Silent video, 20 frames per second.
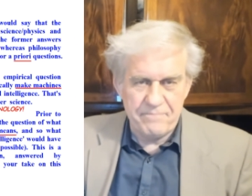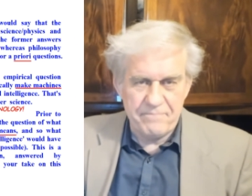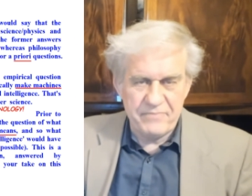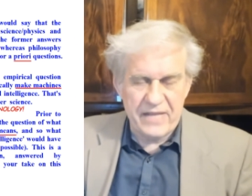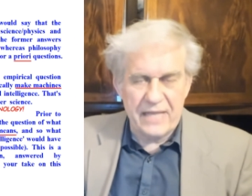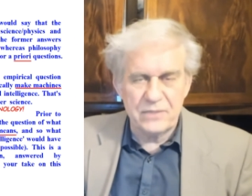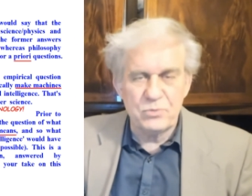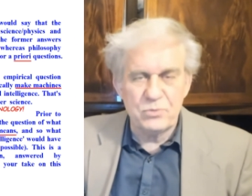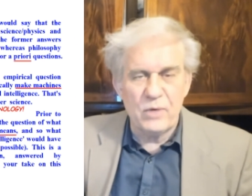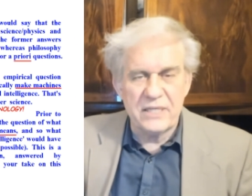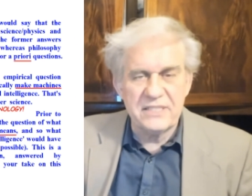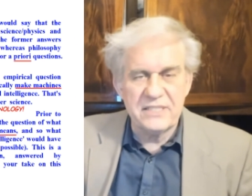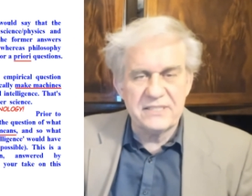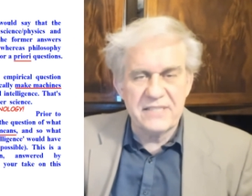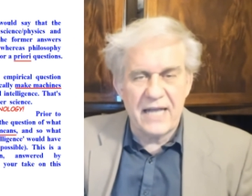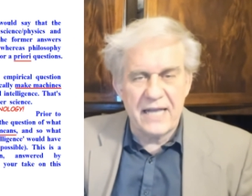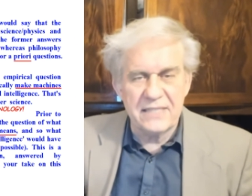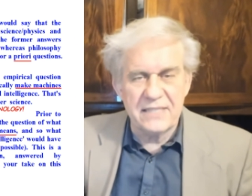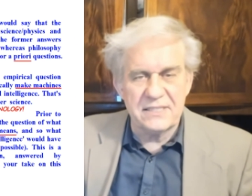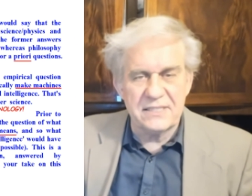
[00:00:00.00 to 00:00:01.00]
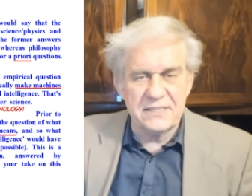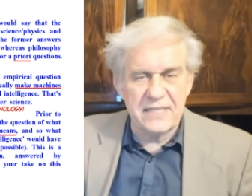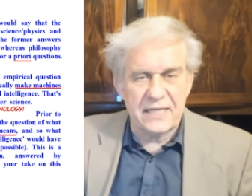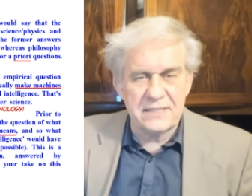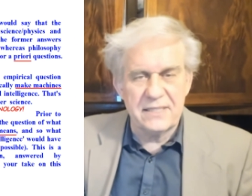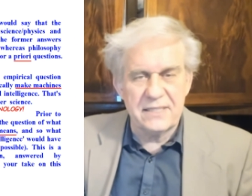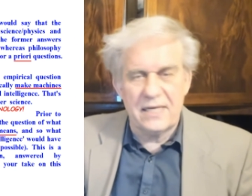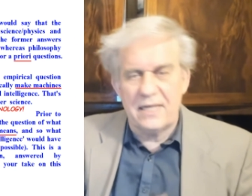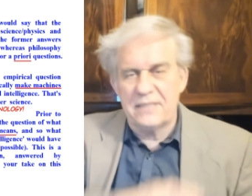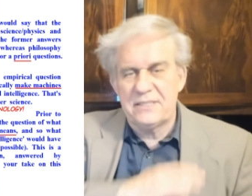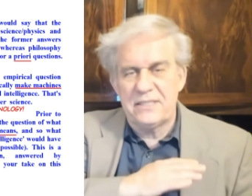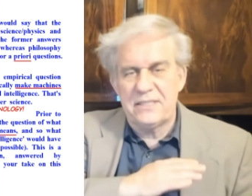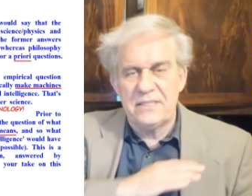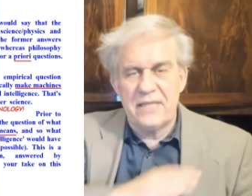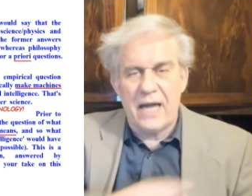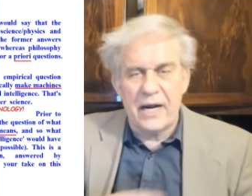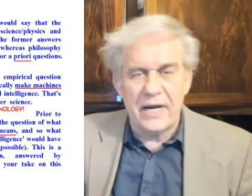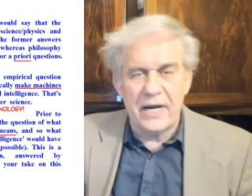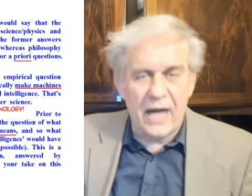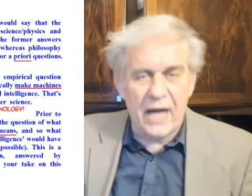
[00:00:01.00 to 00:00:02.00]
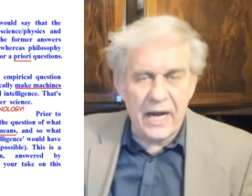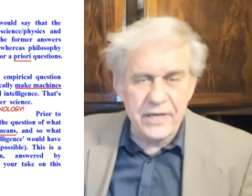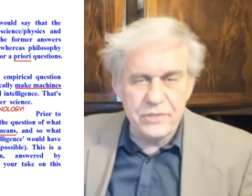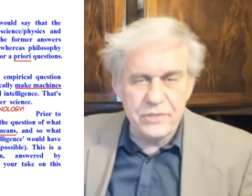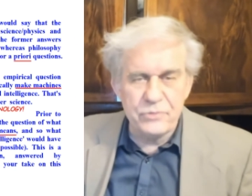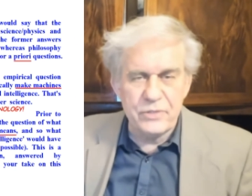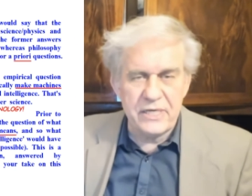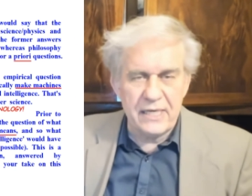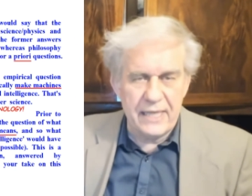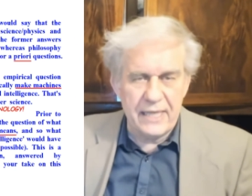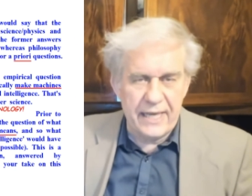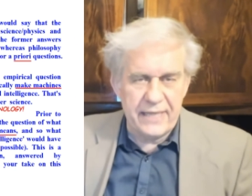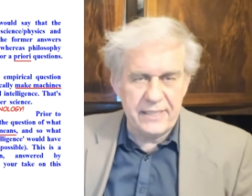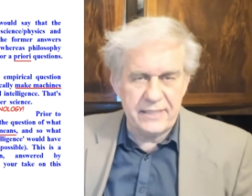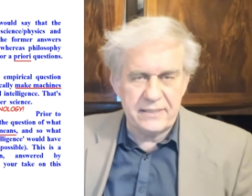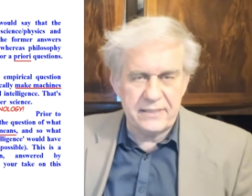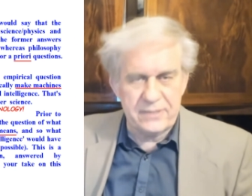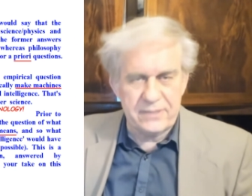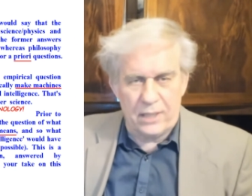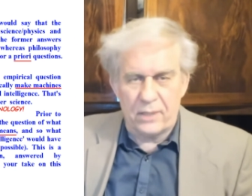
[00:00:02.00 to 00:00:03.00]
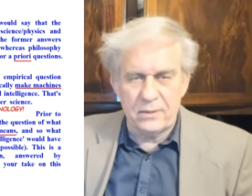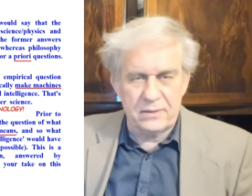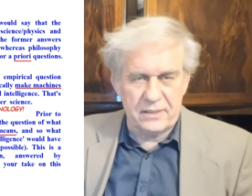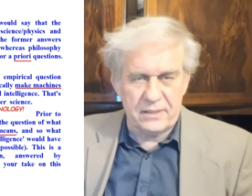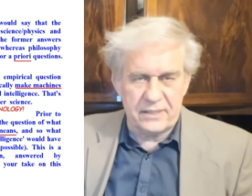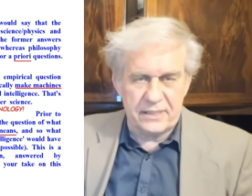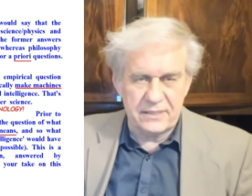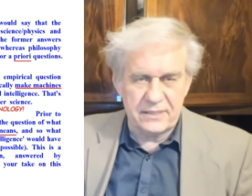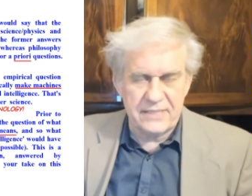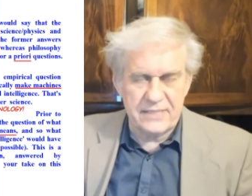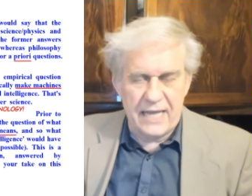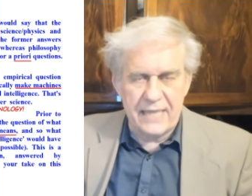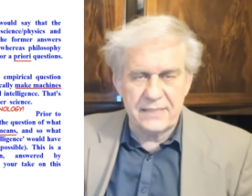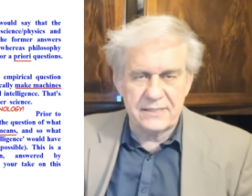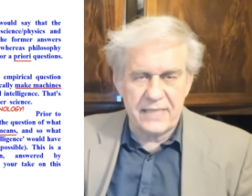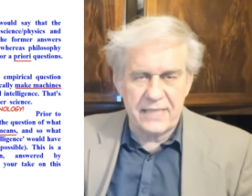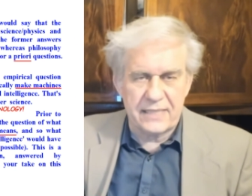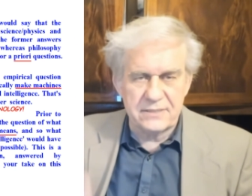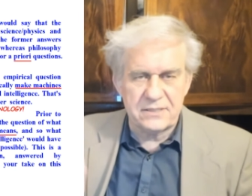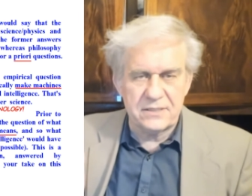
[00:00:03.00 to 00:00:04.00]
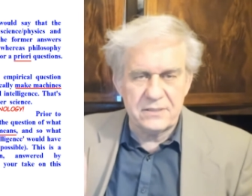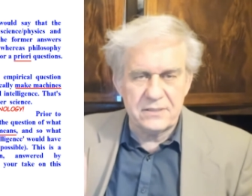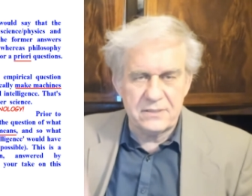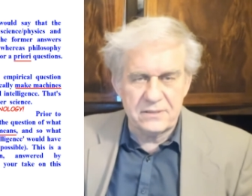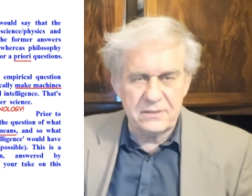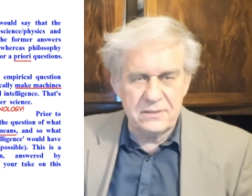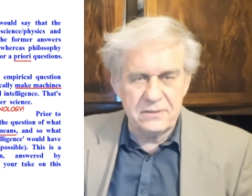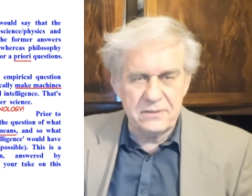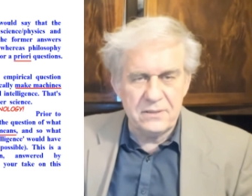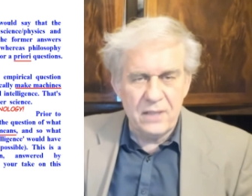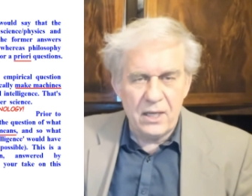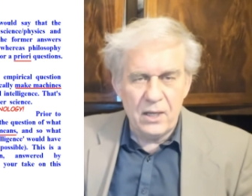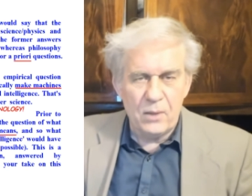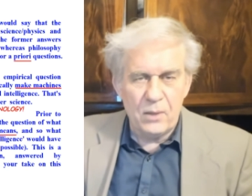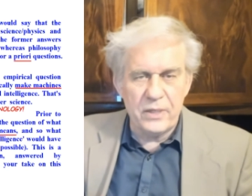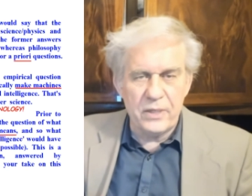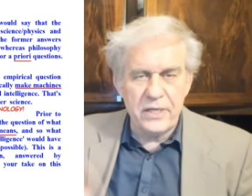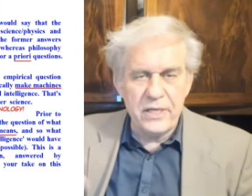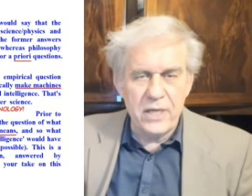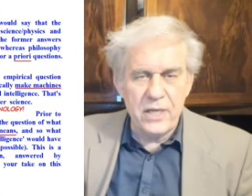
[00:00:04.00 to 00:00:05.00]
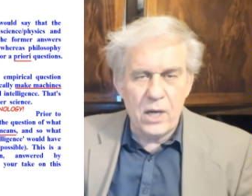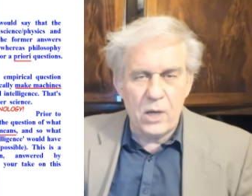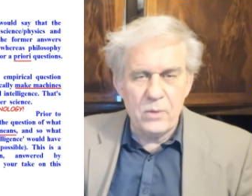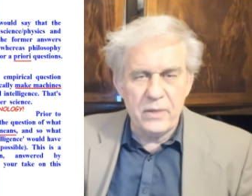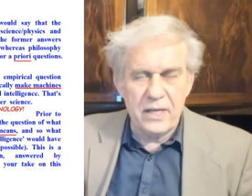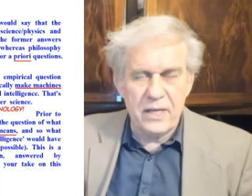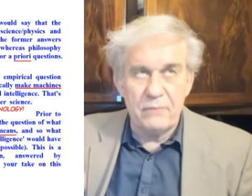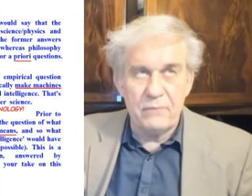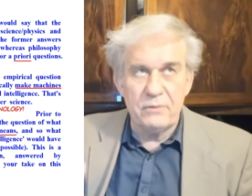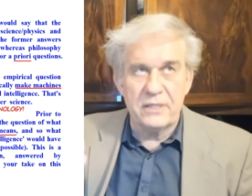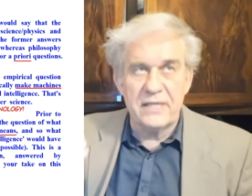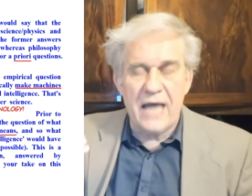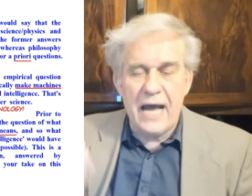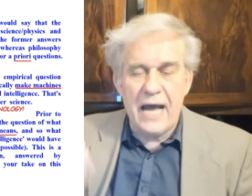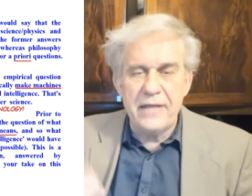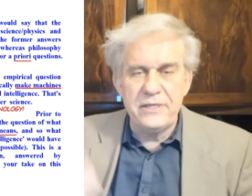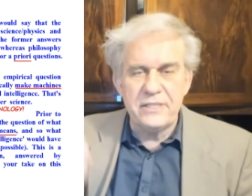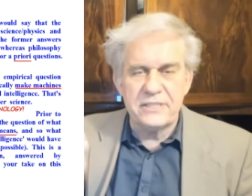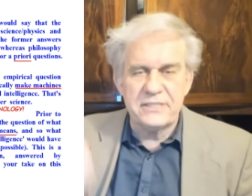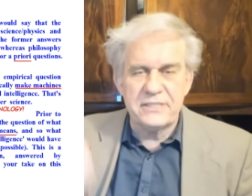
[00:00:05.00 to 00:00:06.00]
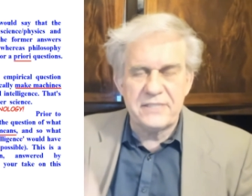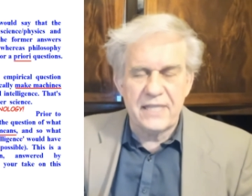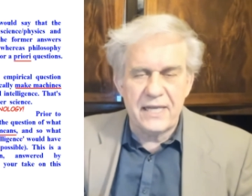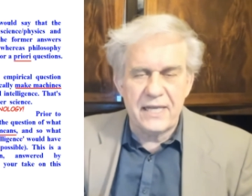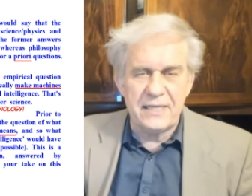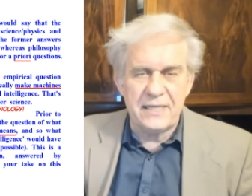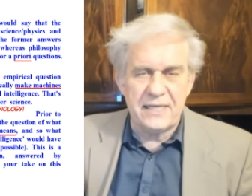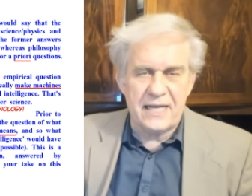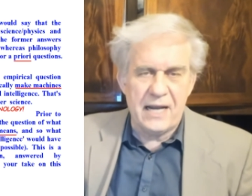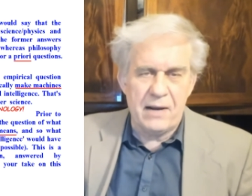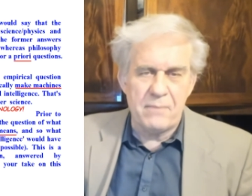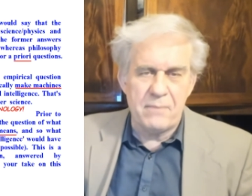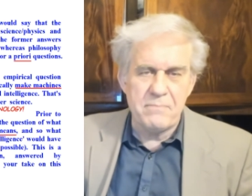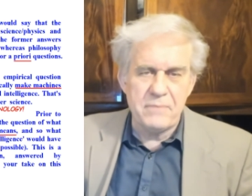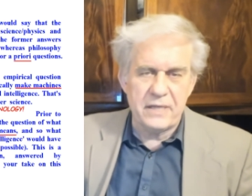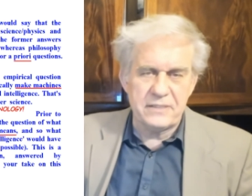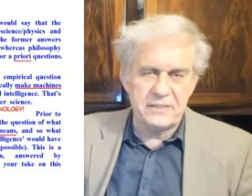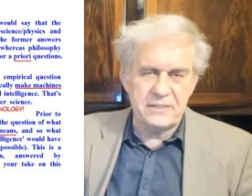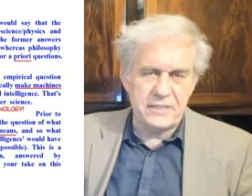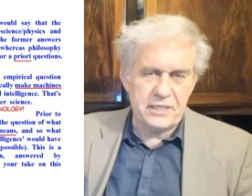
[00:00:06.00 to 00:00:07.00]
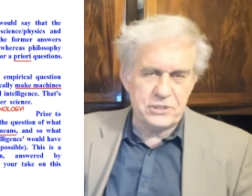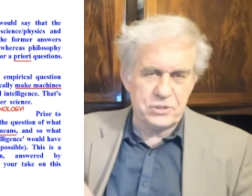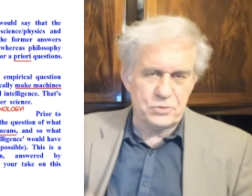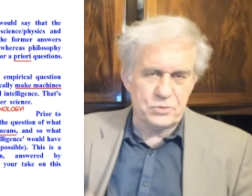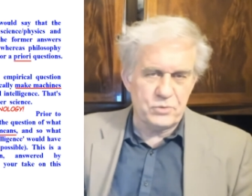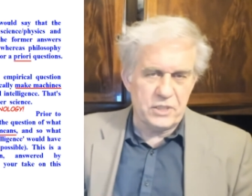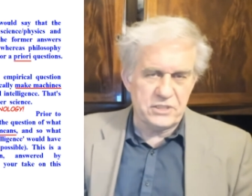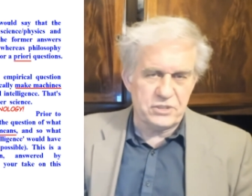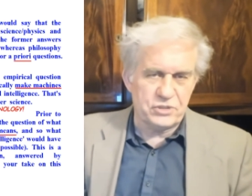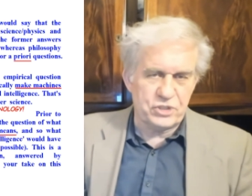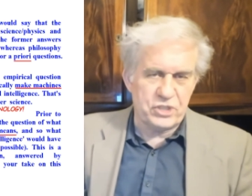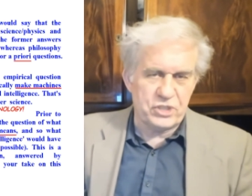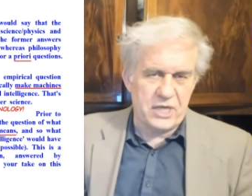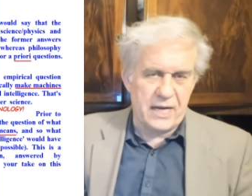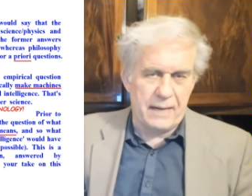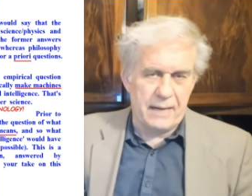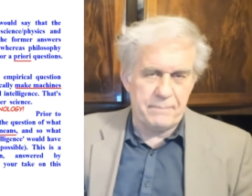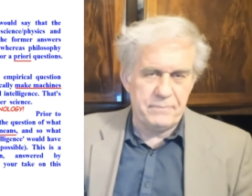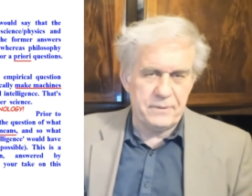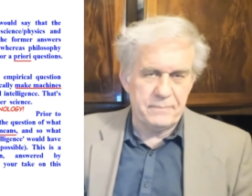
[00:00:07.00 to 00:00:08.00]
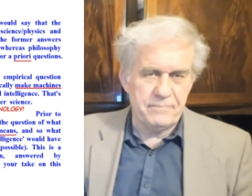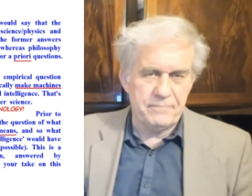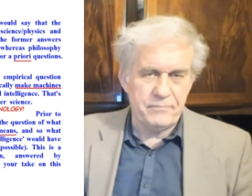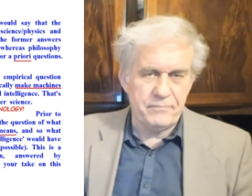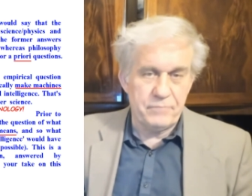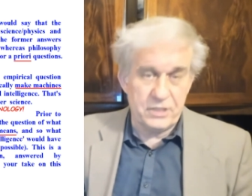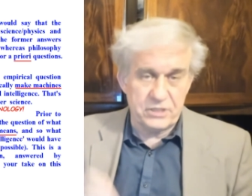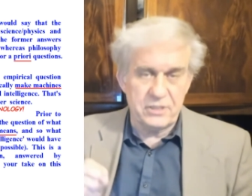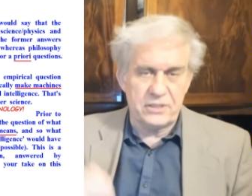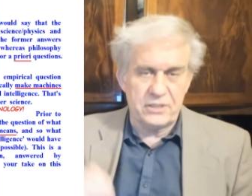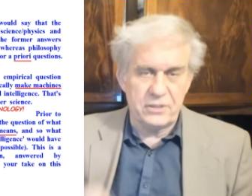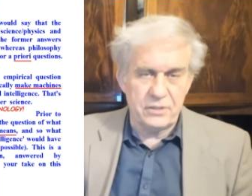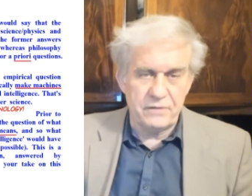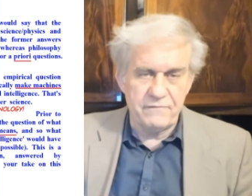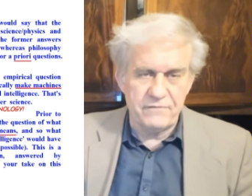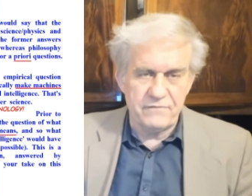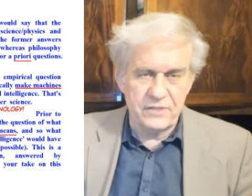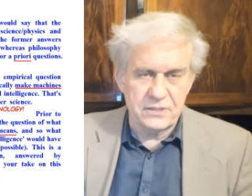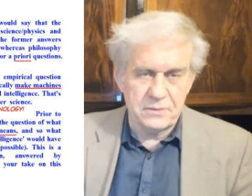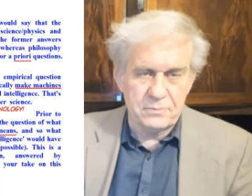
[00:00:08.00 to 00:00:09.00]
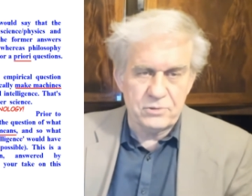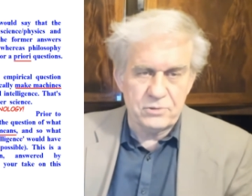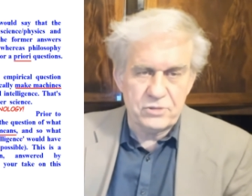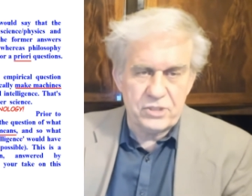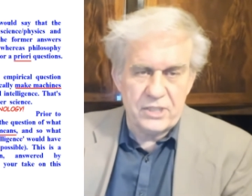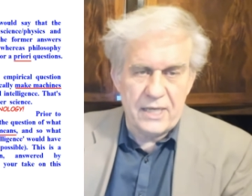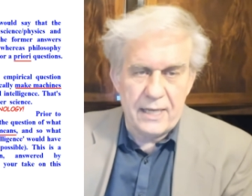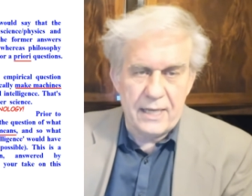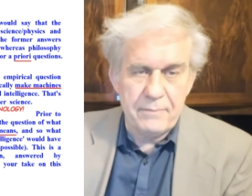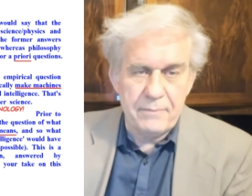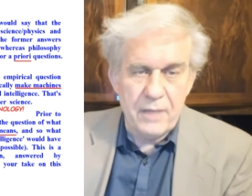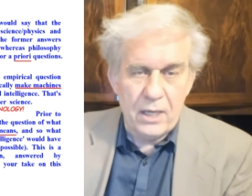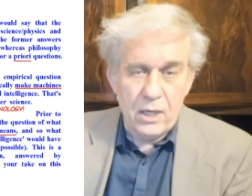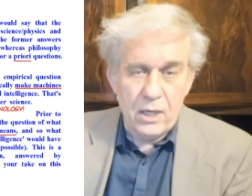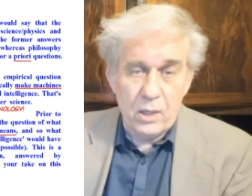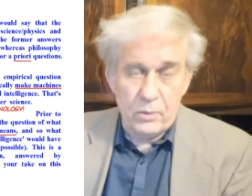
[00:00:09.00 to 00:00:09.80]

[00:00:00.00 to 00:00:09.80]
That's why science and technology are unrelated totally. Science has to do with knowing, with understanding how Mother Nature runs her shop, especially her invisible shop.